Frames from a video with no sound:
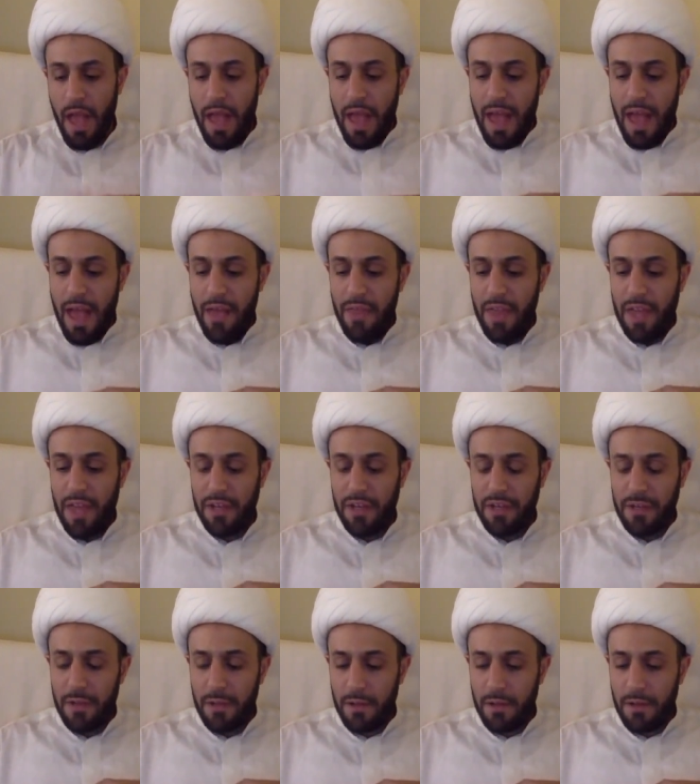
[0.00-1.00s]
And
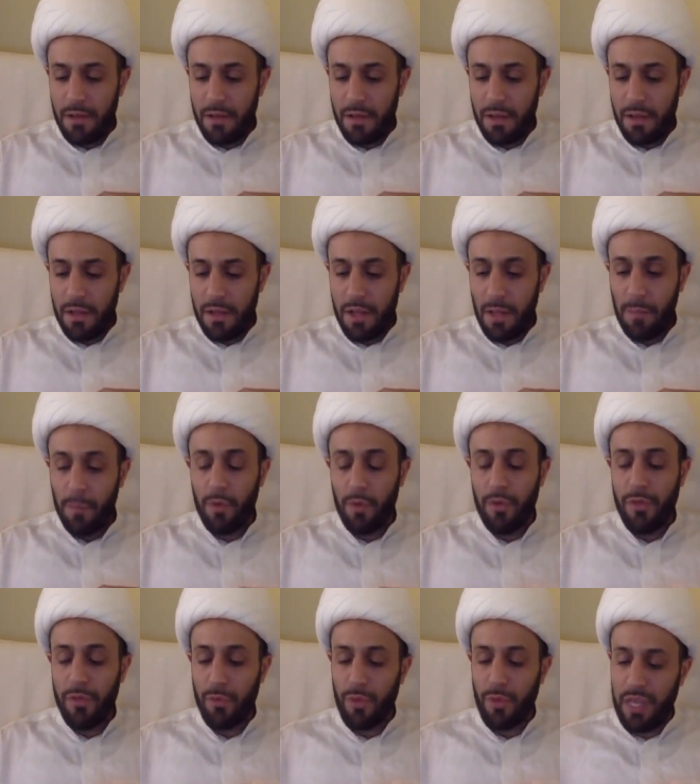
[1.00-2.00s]
then
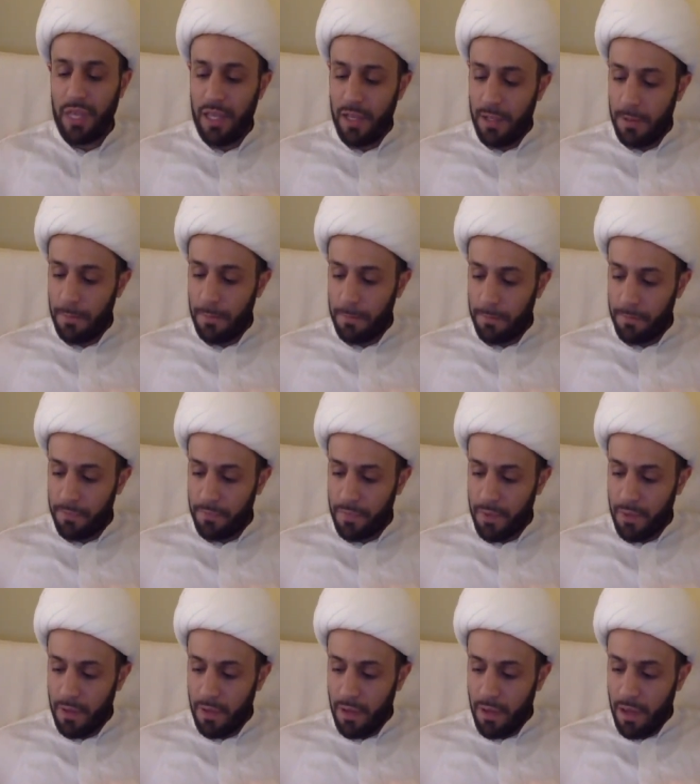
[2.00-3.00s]
number three,
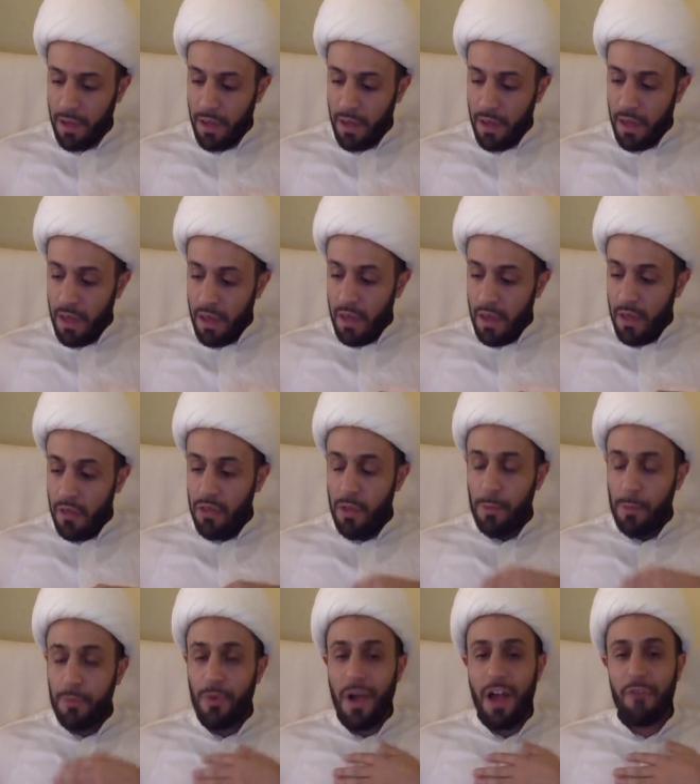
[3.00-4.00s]

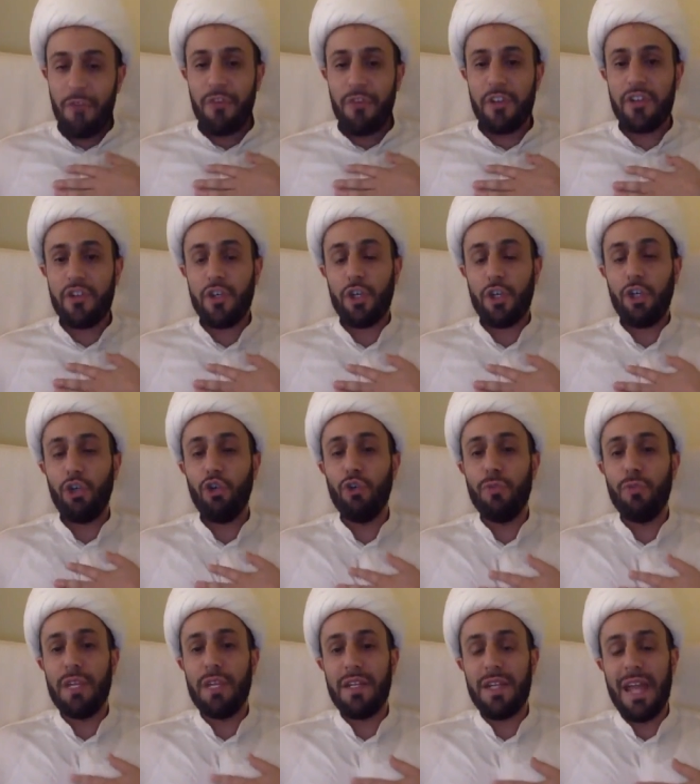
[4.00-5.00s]
the Prophet's
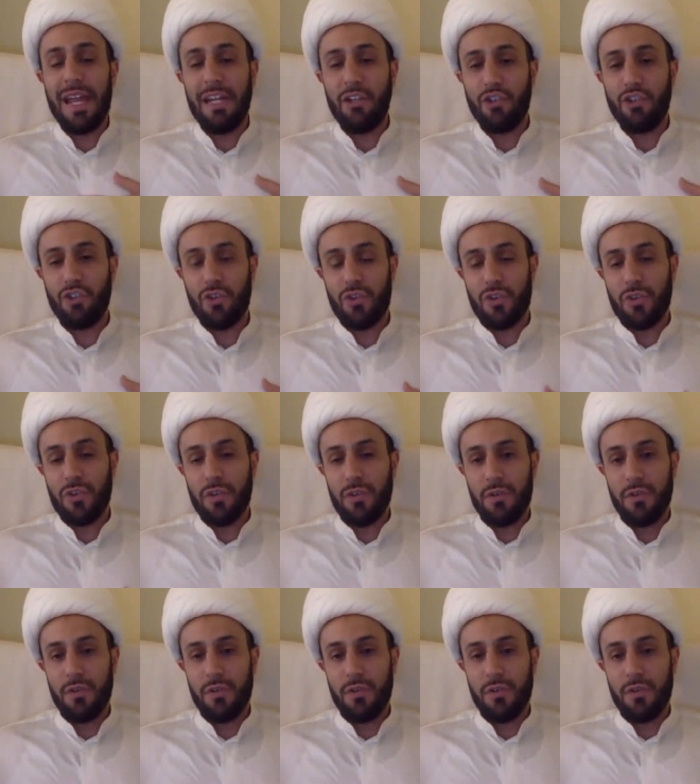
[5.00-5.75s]
human nature.